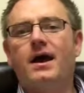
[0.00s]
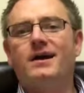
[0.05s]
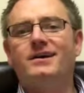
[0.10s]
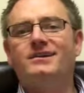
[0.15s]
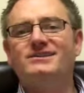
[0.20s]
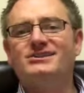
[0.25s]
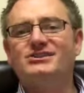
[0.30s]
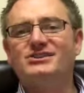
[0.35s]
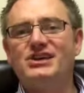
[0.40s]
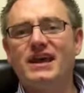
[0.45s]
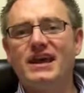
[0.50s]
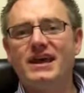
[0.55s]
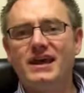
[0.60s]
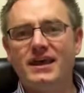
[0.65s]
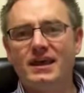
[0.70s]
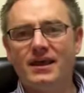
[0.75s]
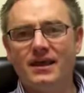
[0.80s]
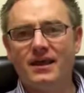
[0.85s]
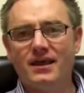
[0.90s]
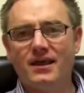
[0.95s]

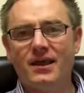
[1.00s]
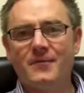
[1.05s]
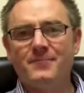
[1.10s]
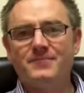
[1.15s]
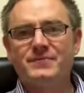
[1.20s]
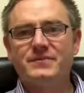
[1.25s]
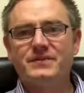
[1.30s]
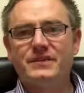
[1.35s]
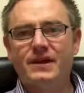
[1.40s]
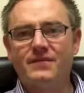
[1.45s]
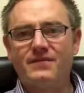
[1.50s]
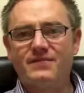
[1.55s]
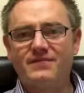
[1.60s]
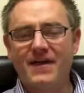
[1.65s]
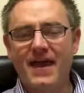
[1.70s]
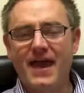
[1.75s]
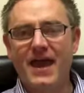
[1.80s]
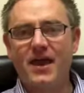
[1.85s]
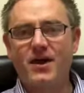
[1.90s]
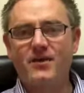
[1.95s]
until they
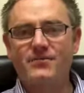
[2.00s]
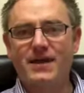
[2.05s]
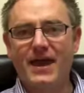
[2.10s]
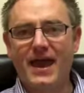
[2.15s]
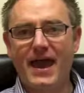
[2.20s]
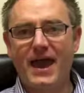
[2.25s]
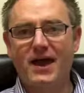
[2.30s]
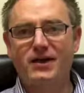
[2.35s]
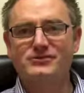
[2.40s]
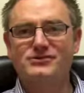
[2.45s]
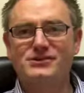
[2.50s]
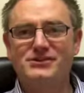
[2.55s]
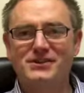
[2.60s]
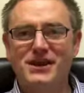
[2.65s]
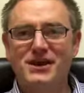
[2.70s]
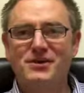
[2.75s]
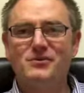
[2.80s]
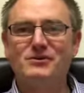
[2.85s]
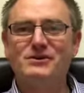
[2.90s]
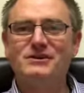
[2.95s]
found the house that
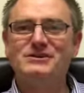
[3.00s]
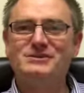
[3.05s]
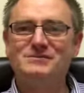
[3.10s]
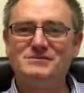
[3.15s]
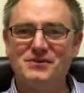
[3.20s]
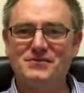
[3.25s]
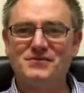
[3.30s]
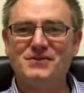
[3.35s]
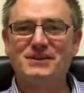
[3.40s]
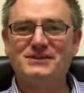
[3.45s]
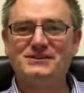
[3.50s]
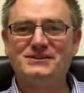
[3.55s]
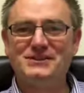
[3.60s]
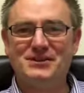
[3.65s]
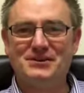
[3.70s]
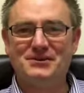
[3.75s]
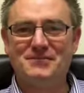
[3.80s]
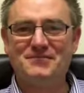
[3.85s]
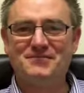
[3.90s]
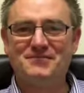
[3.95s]
they wanted to move
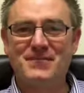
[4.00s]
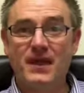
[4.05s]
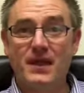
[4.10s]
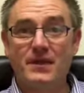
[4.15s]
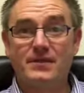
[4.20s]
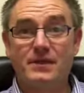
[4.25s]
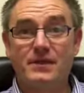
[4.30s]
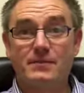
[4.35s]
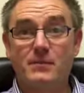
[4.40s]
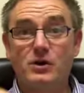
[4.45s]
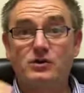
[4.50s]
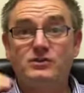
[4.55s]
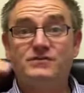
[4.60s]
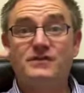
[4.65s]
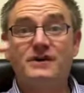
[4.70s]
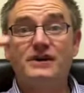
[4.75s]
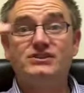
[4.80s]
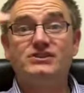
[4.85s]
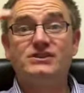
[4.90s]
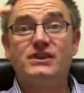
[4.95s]
into. Then the
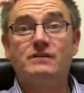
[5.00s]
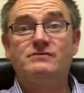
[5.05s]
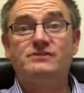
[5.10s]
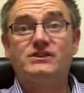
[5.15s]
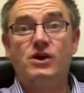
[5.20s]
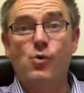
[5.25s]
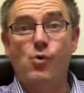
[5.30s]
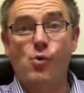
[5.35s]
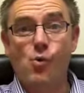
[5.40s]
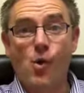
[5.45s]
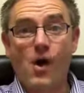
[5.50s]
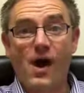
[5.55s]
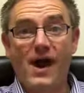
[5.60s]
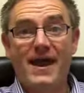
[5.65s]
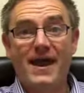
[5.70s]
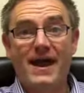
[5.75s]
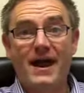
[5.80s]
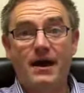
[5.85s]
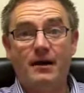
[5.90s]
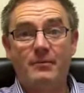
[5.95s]
motivation levels go
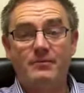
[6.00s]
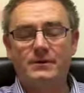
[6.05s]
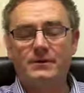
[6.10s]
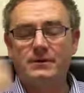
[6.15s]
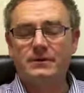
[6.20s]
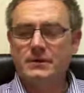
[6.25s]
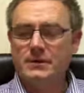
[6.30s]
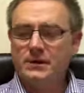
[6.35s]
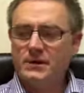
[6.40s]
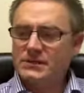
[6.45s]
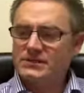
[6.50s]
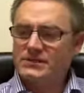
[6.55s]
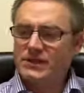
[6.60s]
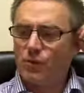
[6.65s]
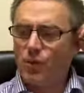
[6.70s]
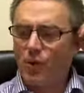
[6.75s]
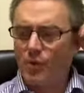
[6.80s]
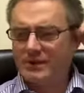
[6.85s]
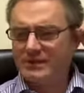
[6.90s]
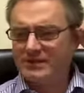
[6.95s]
way up. So
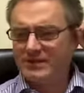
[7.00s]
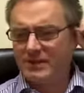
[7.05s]
what we